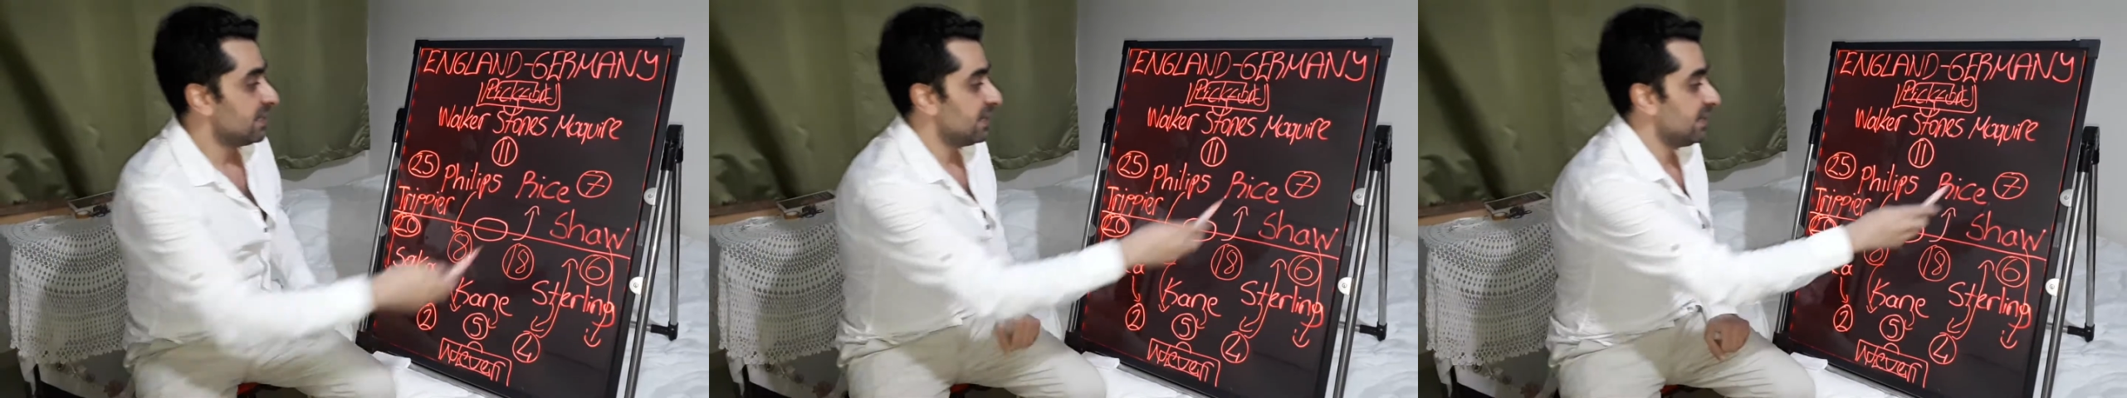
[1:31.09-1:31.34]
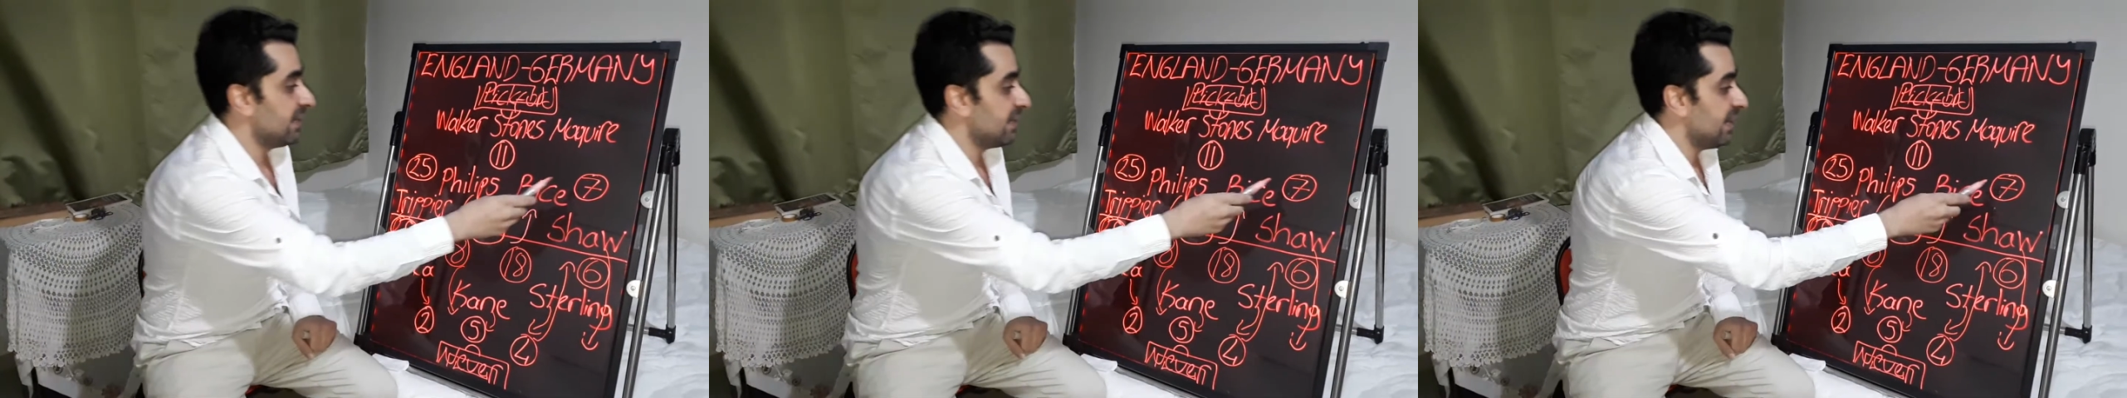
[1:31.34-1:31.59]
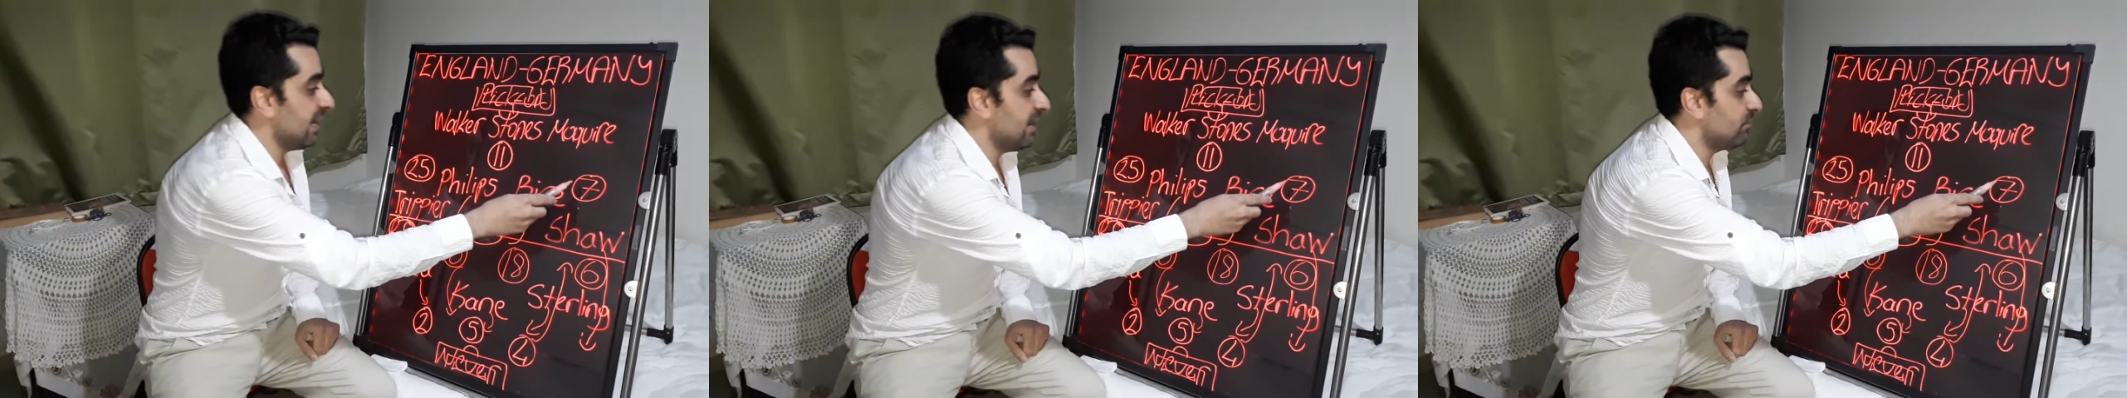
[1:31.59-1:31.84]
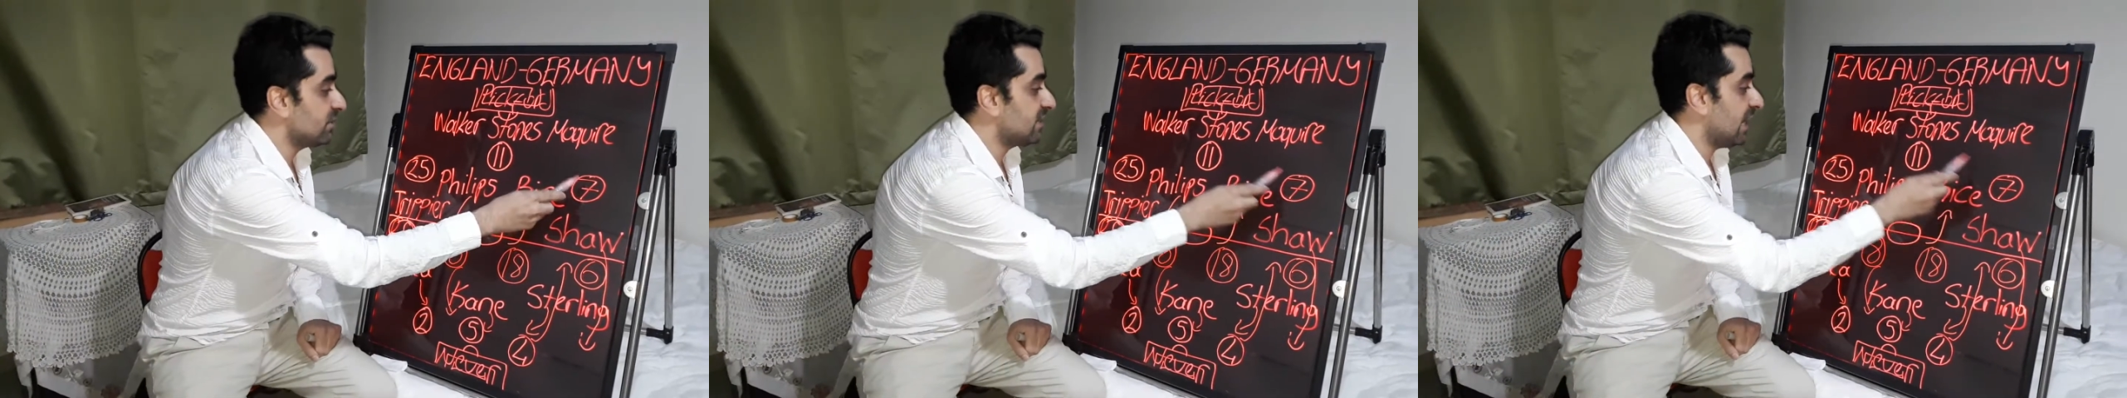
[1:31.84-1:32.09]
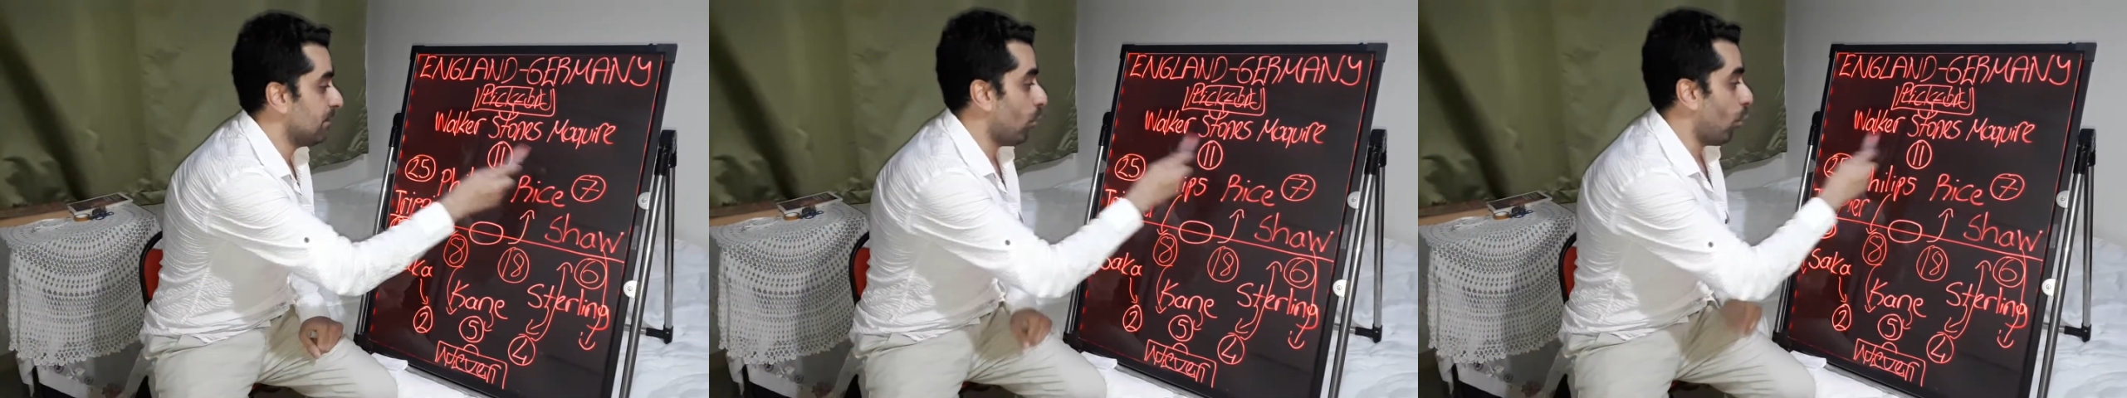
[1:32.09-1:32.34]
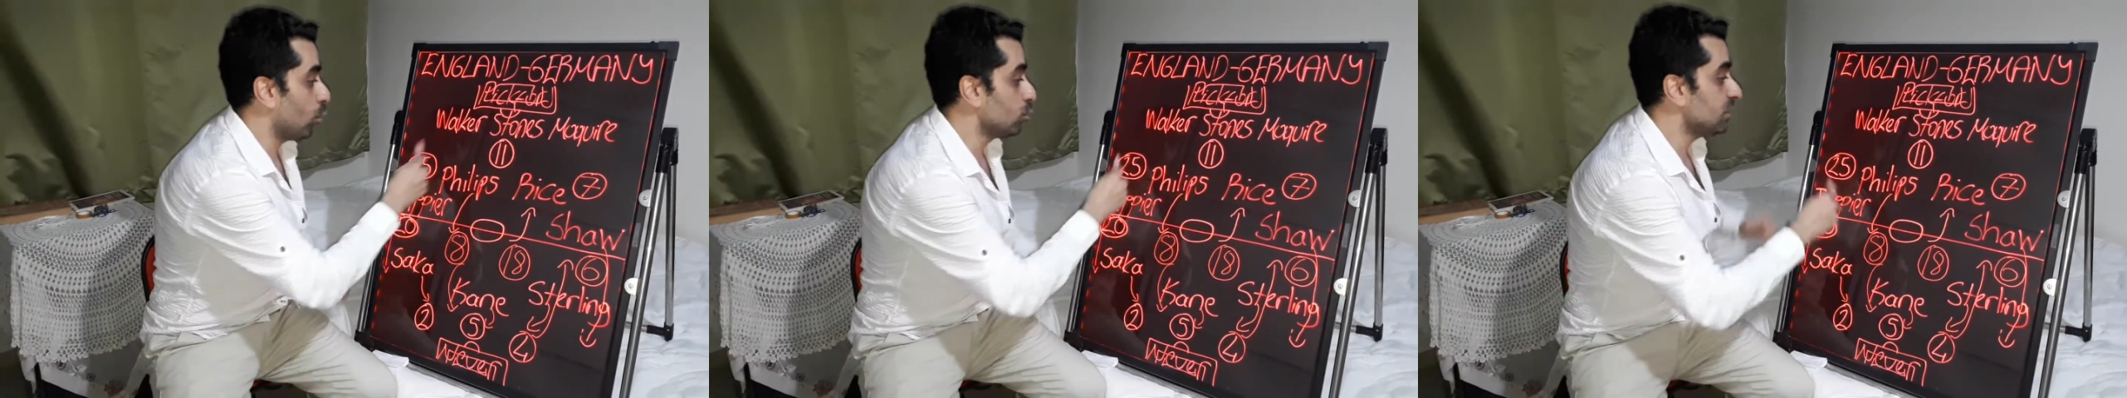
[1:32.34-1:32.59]
every
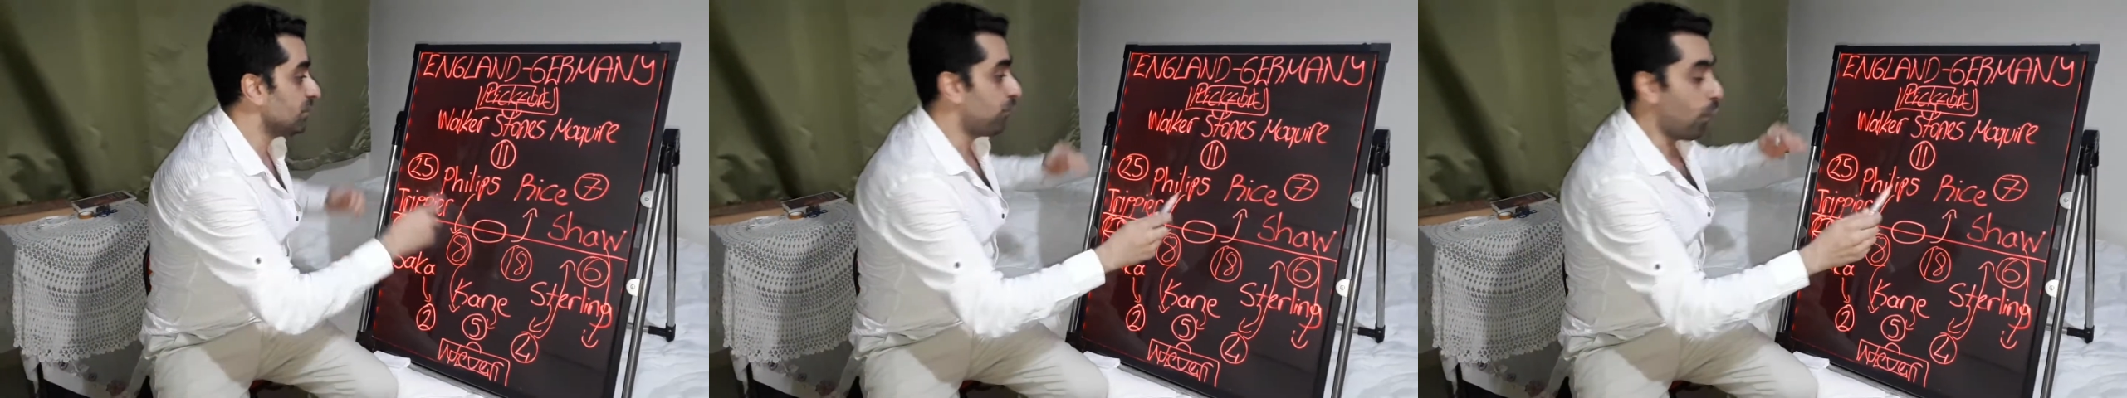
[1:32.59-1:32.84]
time on the